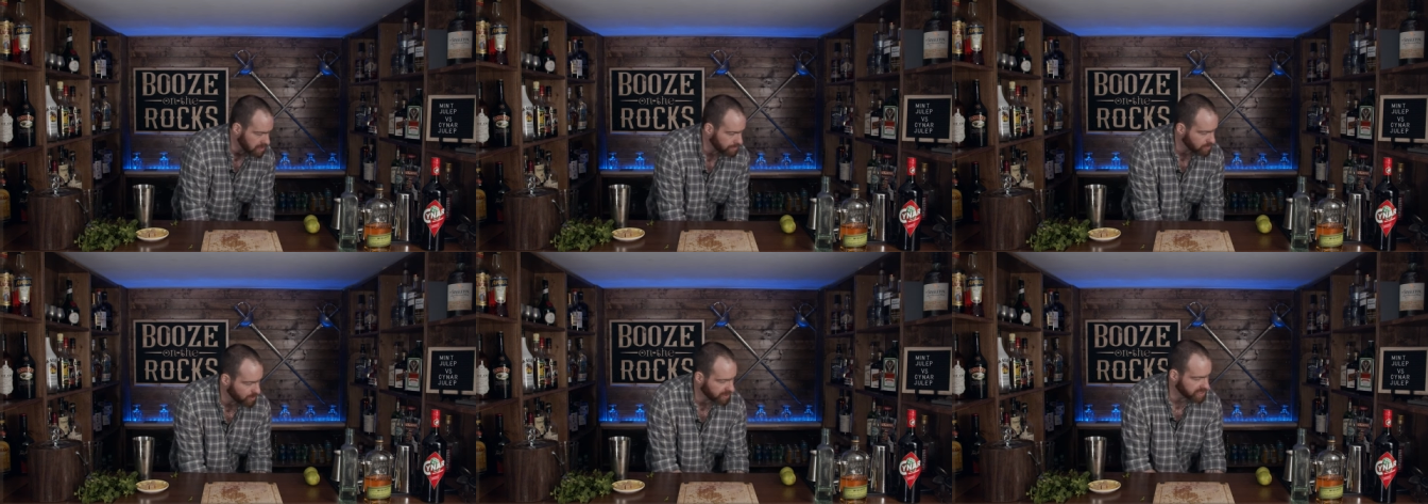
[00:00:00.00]

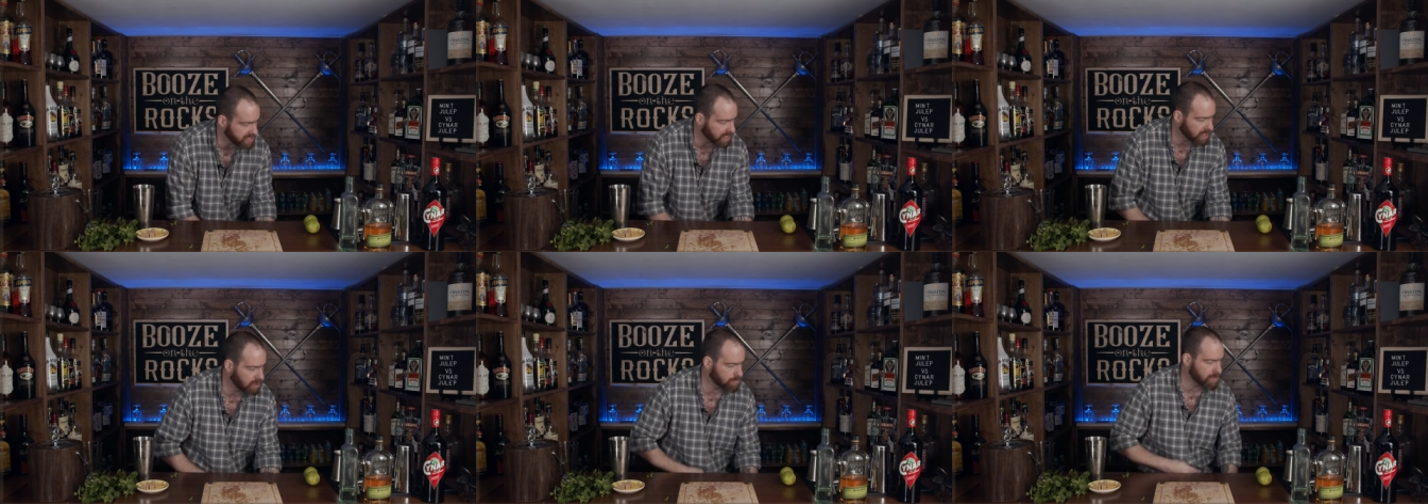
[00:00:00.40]
I'm going to
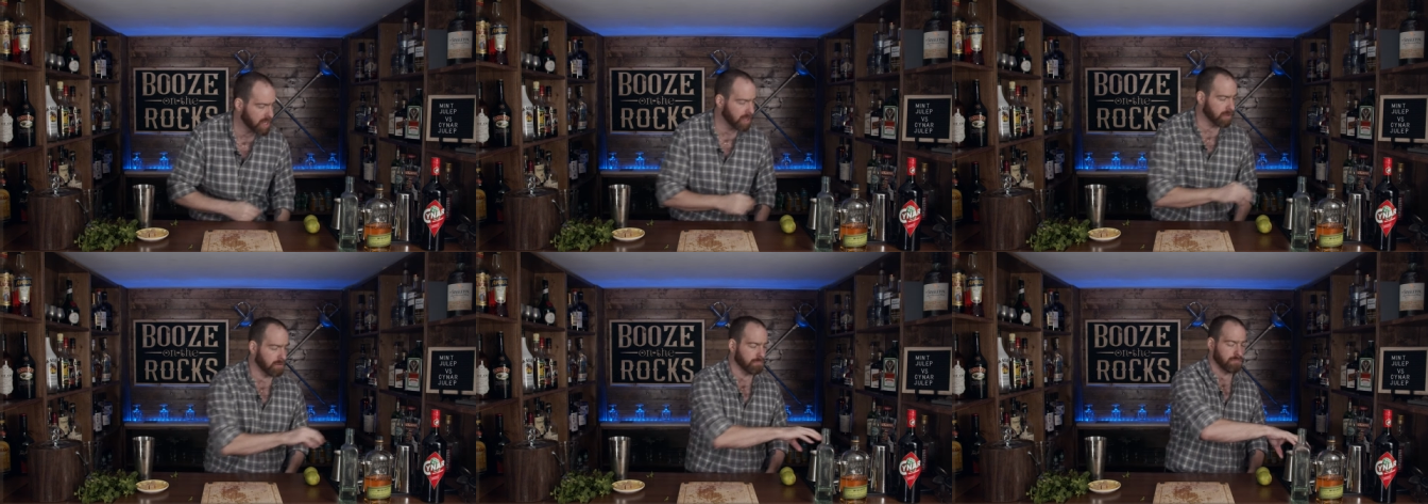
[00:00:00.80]
take out
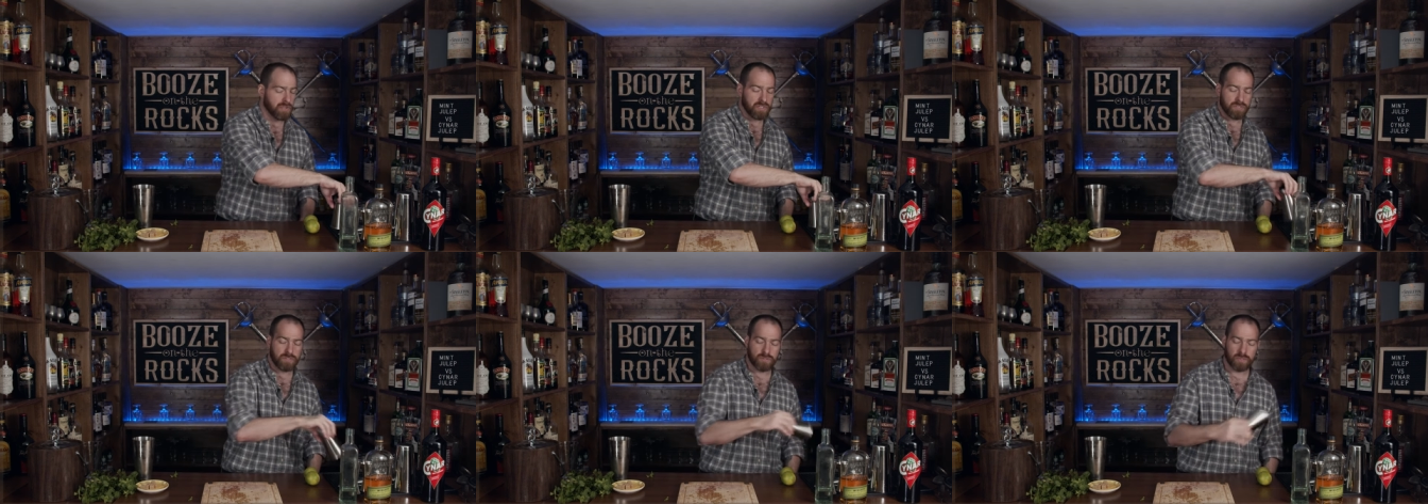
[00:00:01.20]
my
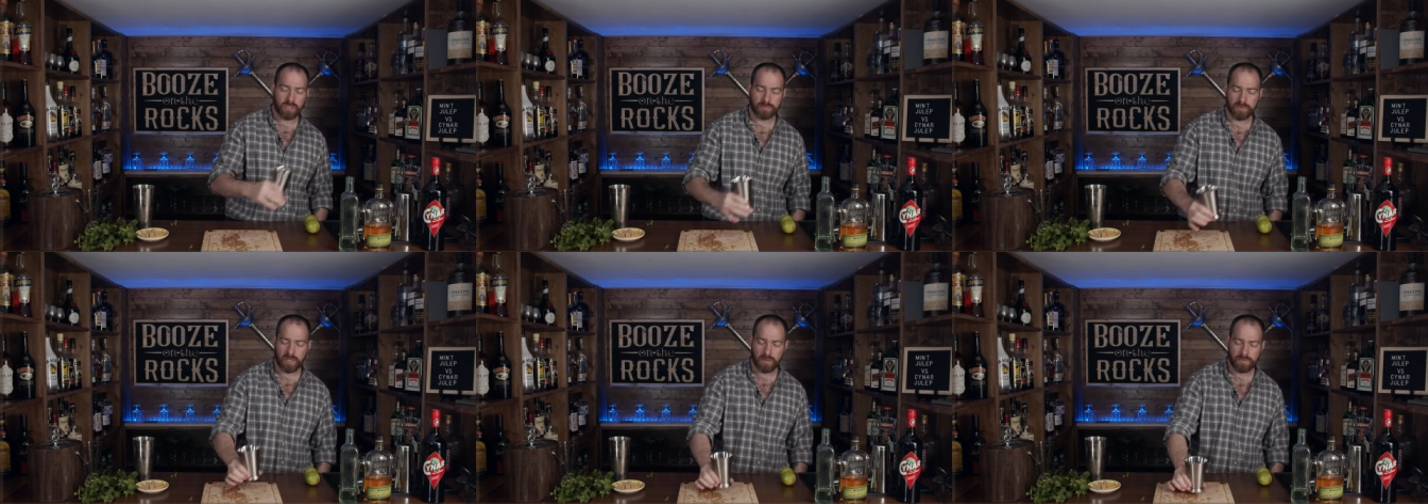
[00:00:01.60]
mint
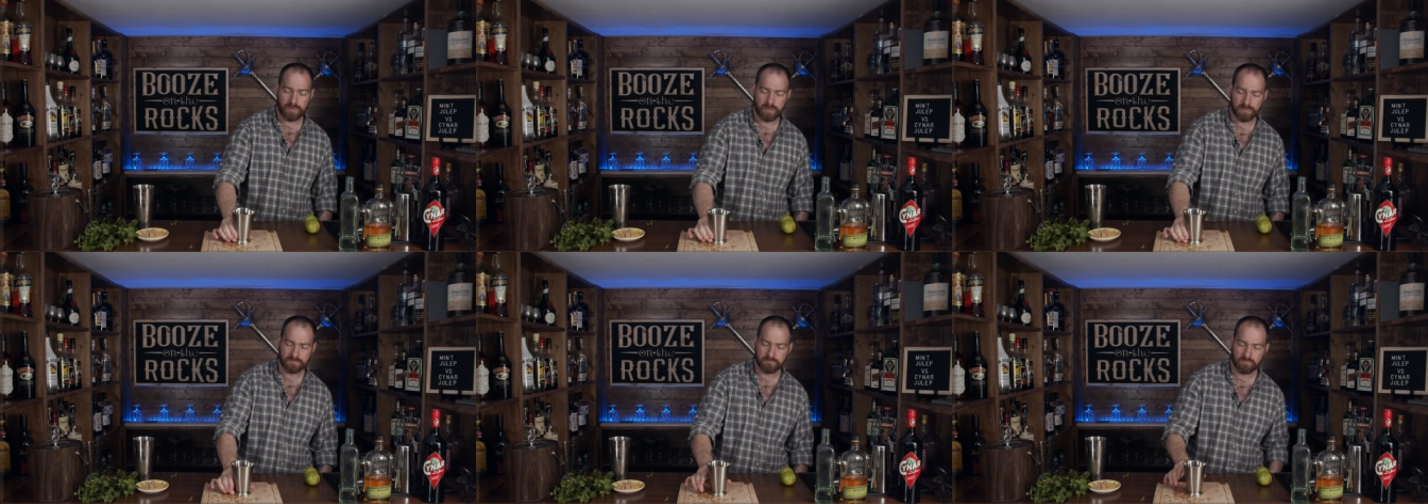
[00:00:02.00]
julep cup,
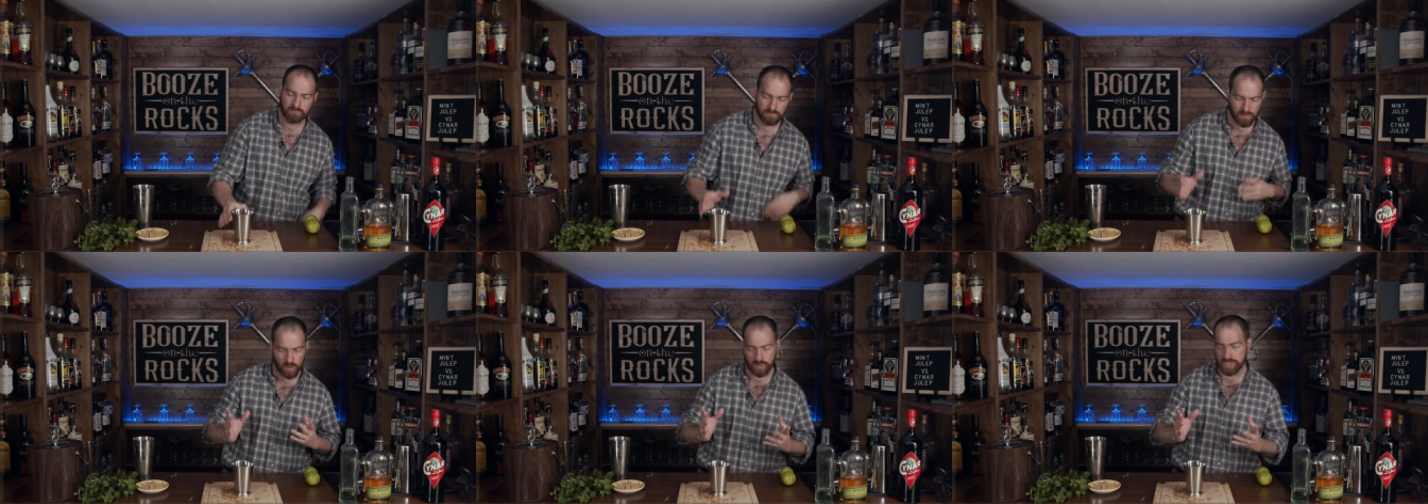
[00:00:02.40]

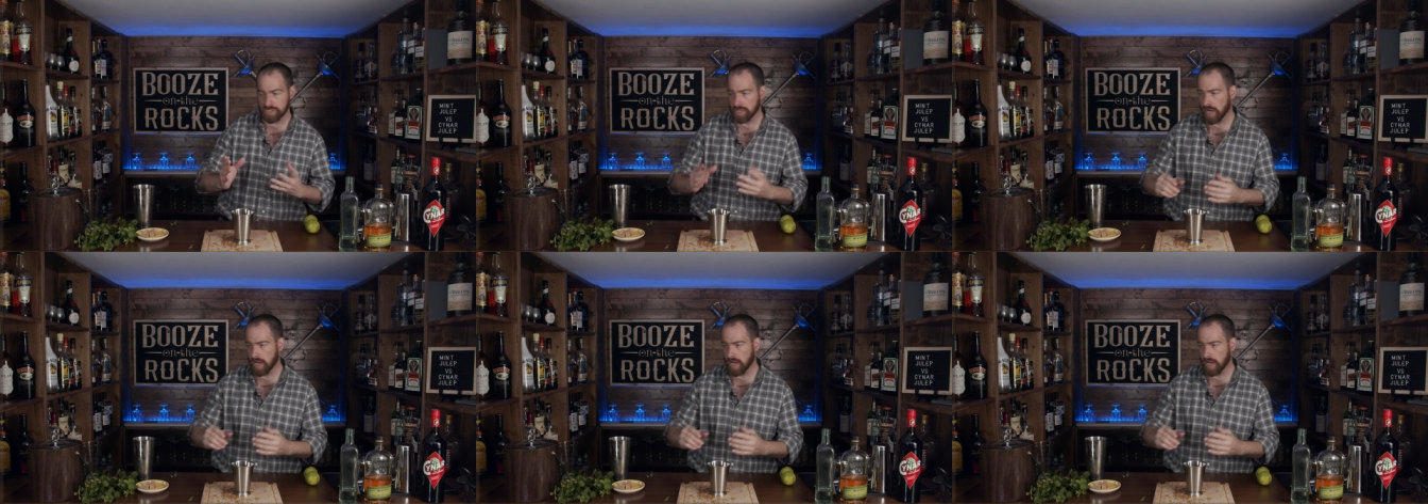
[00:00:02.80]
which is